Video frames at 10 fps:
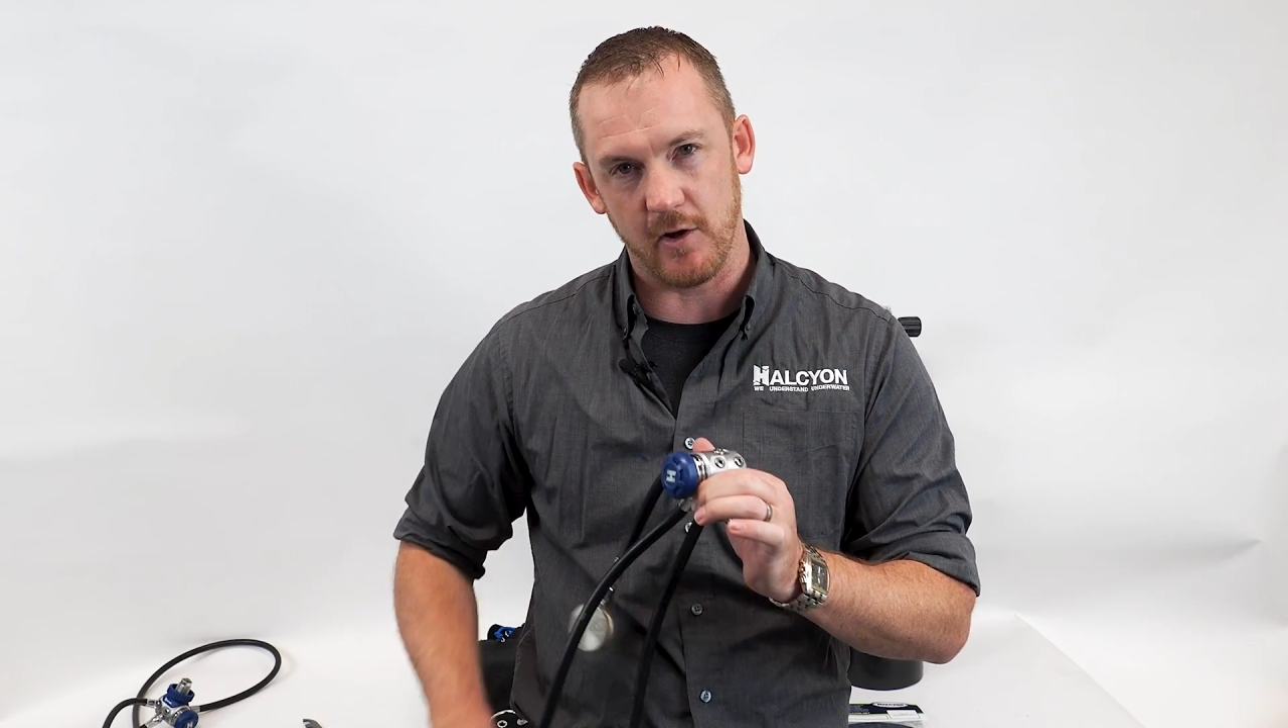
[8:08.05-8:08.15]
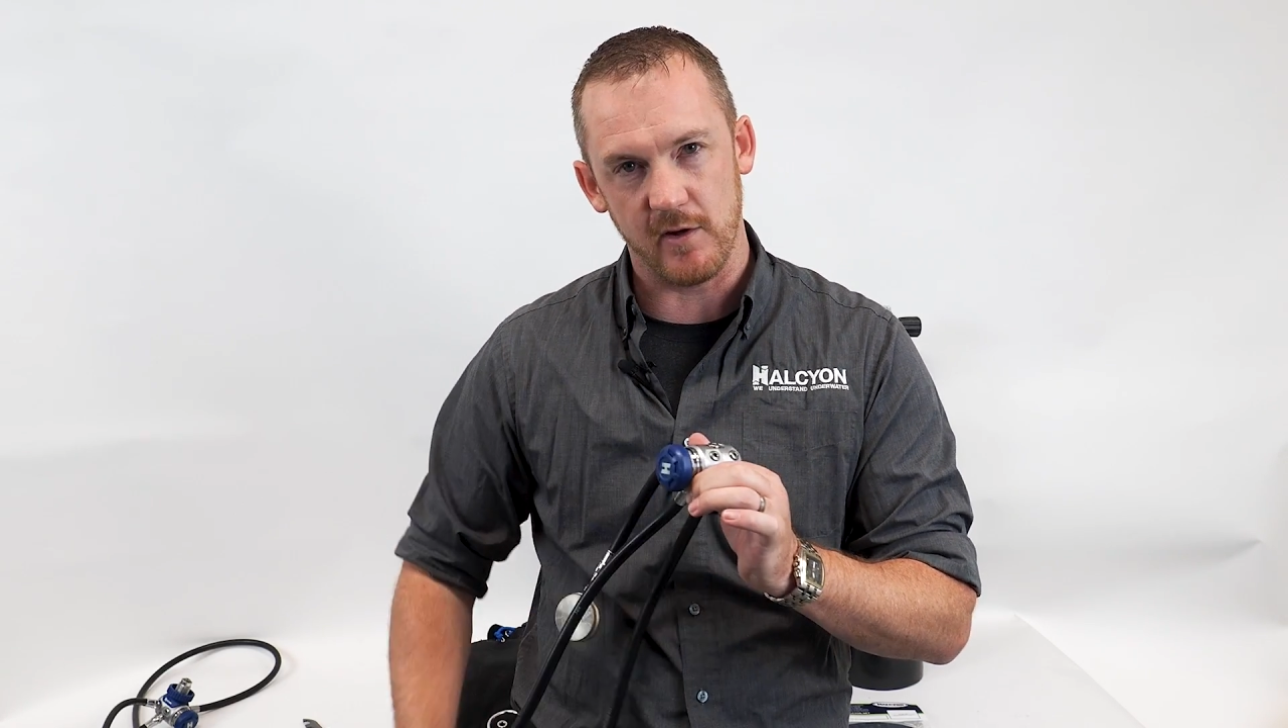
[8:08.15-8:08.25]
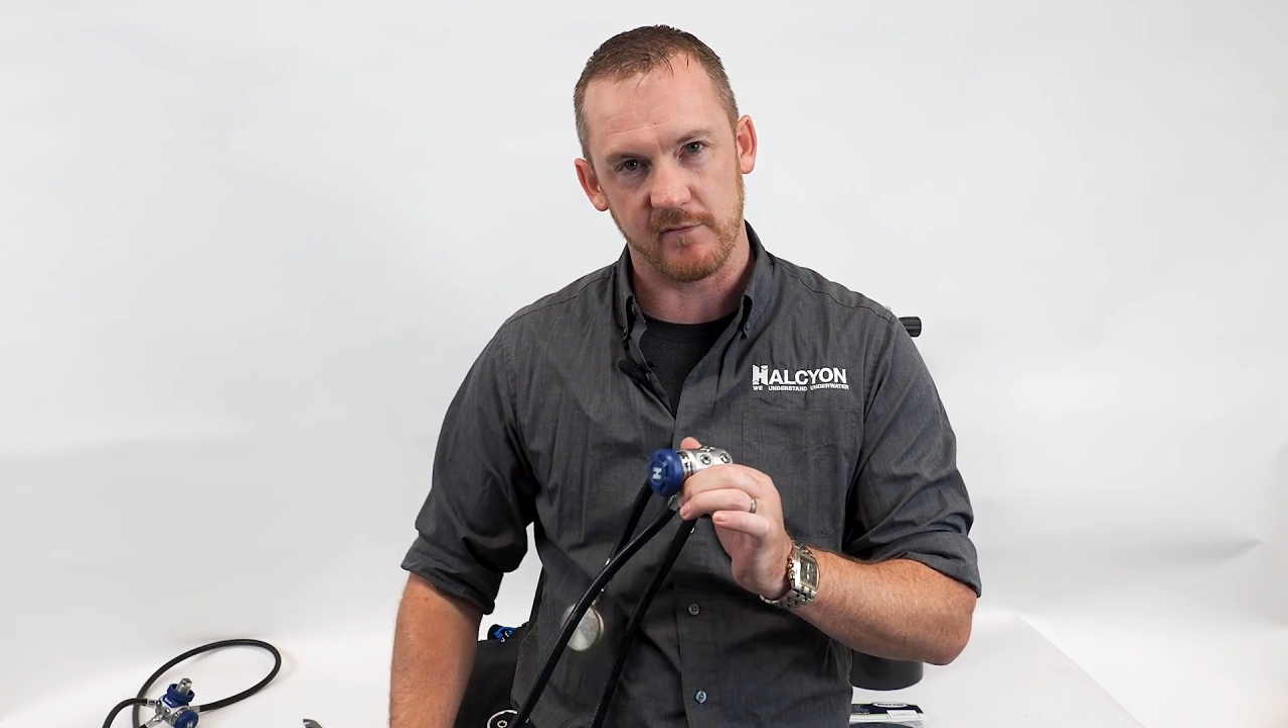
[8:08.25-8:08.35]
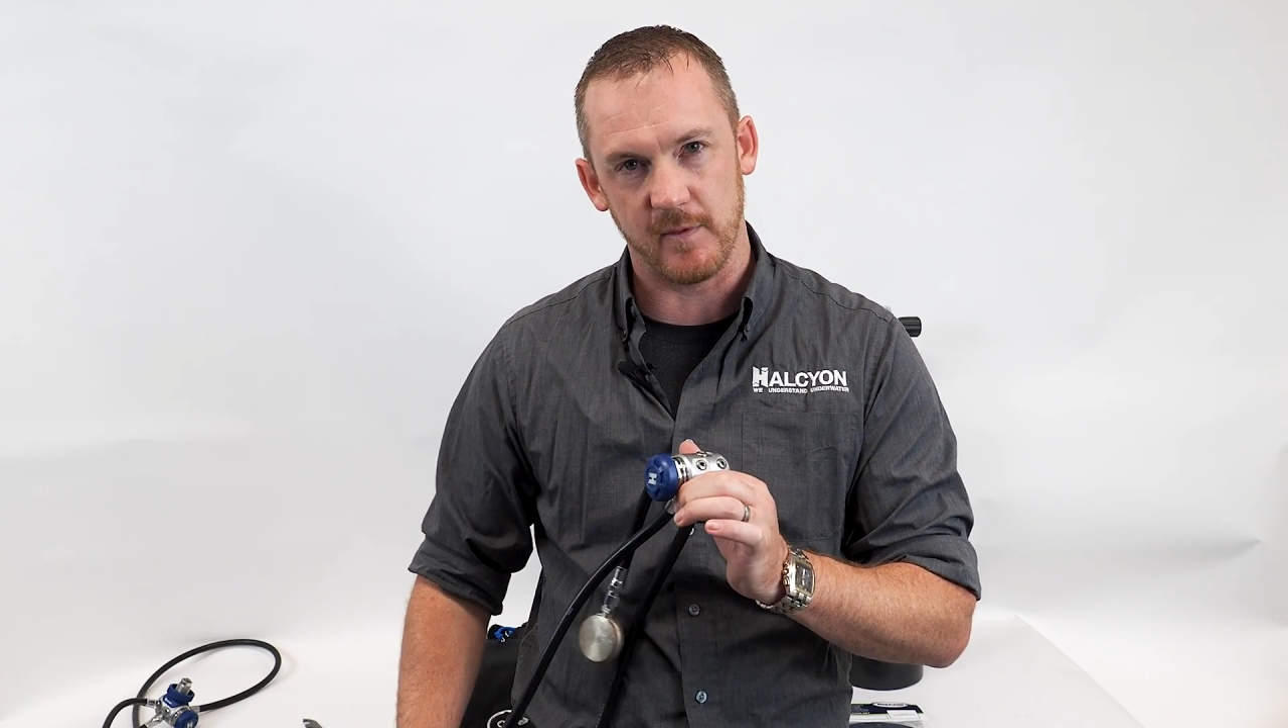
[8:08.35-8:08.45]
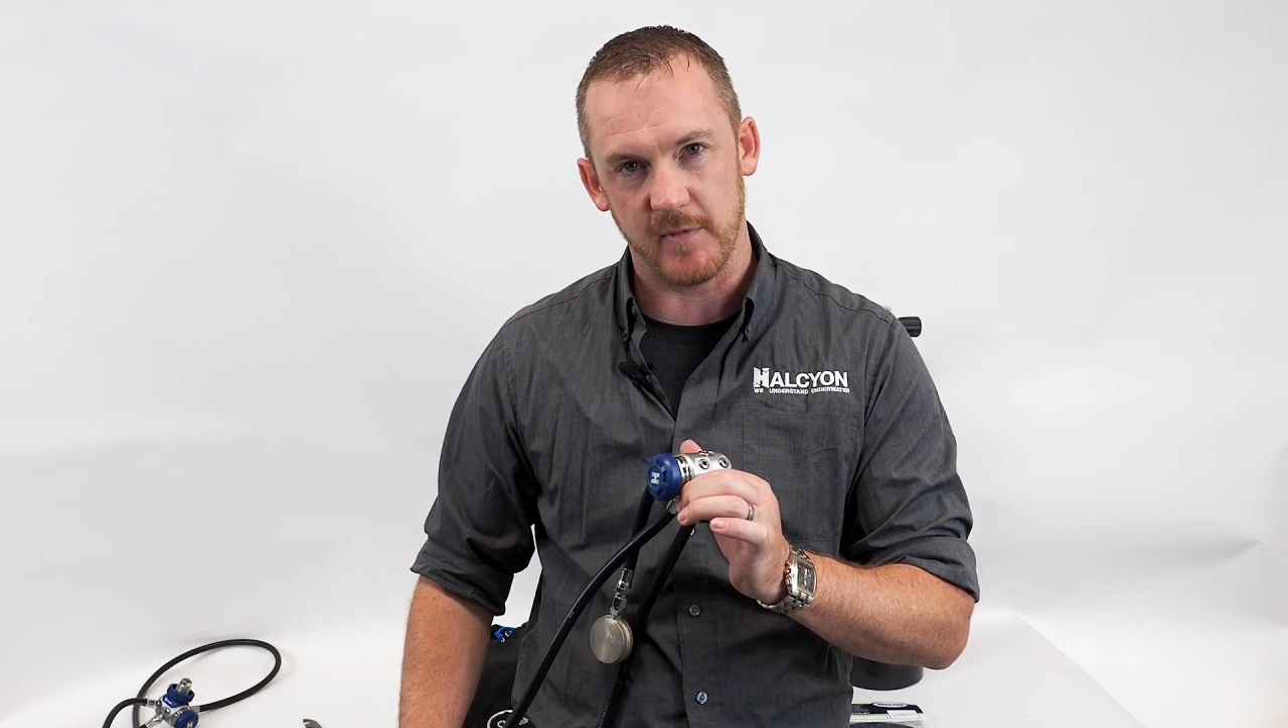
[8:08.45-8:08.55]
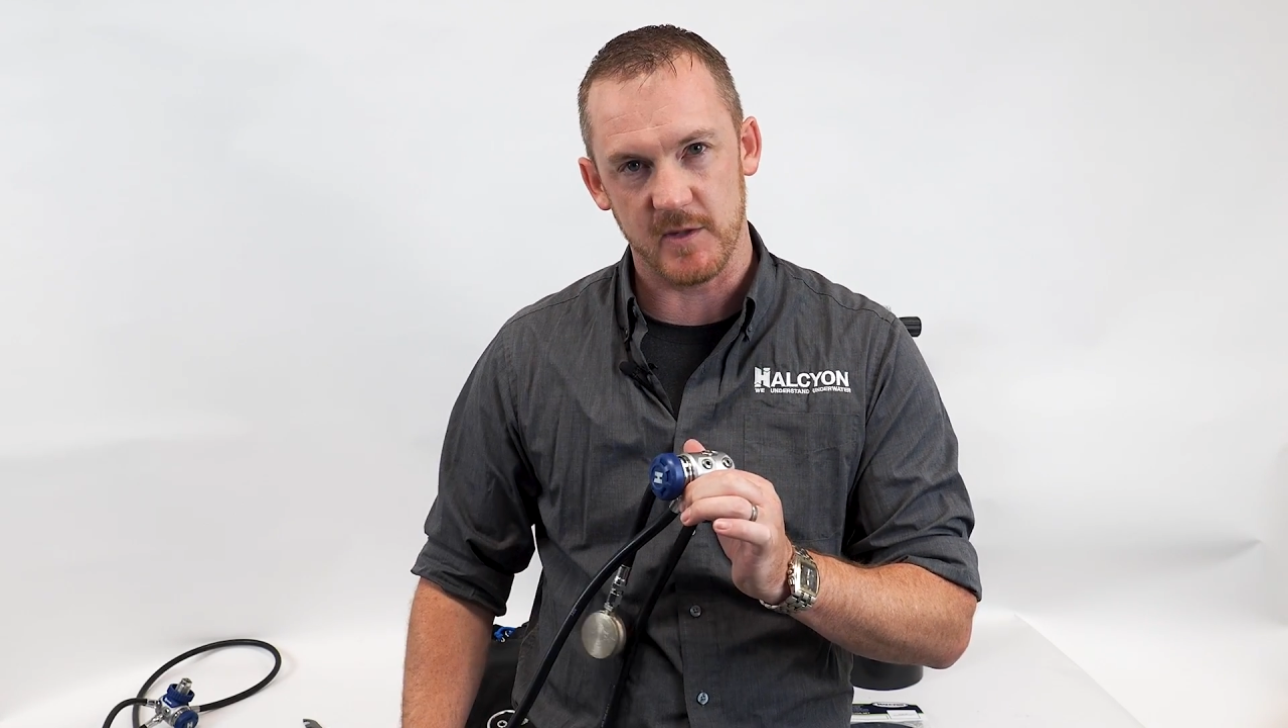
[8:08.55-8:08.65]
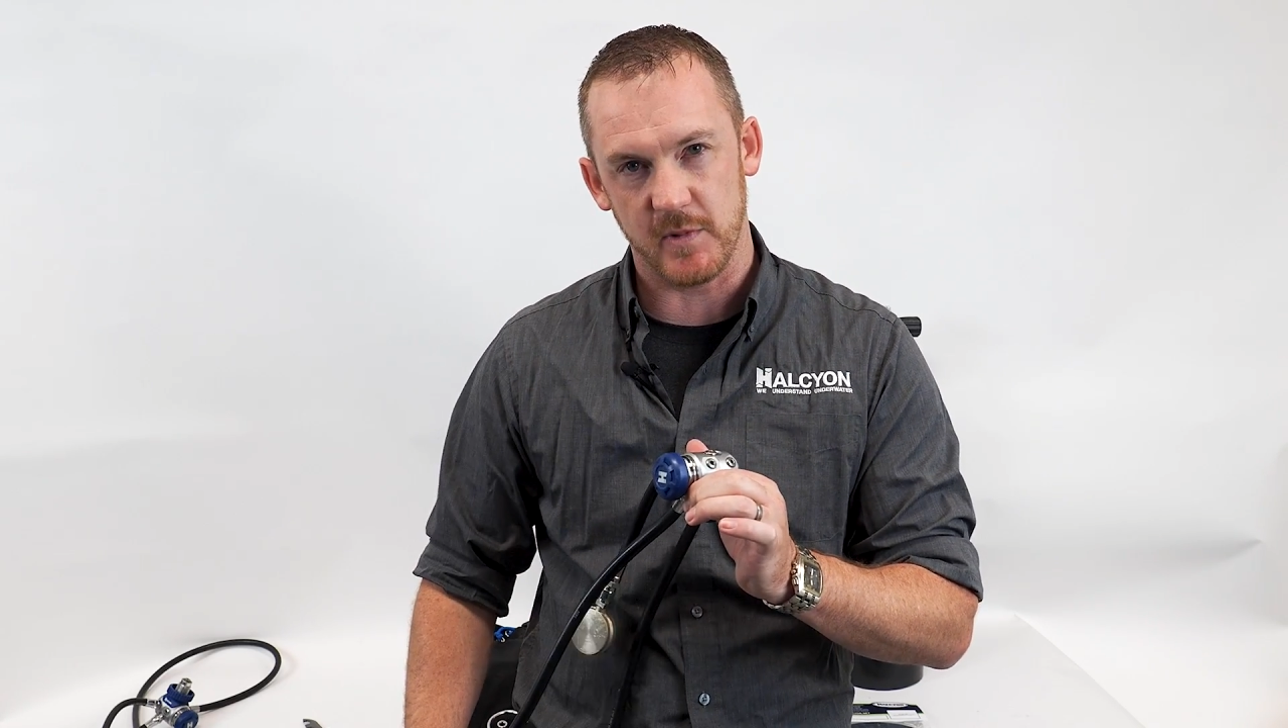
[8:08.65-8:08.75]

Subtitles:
going from this